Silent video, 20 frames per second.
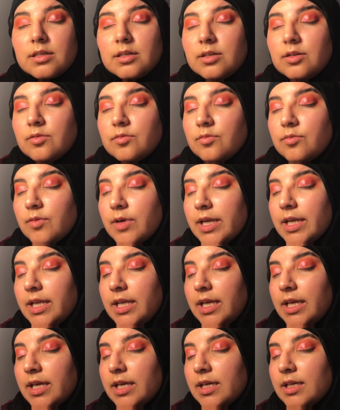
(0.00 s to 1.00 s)

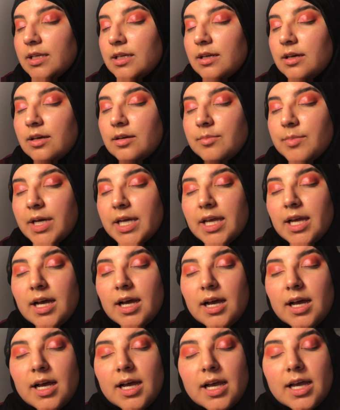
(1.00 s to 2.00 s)
gradient on my
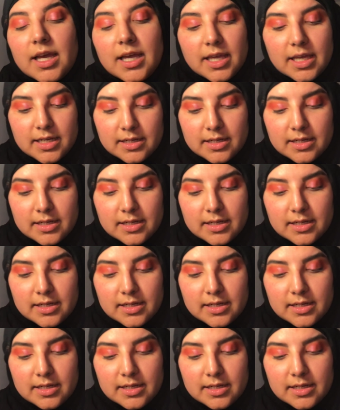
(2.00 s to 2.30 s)
eye,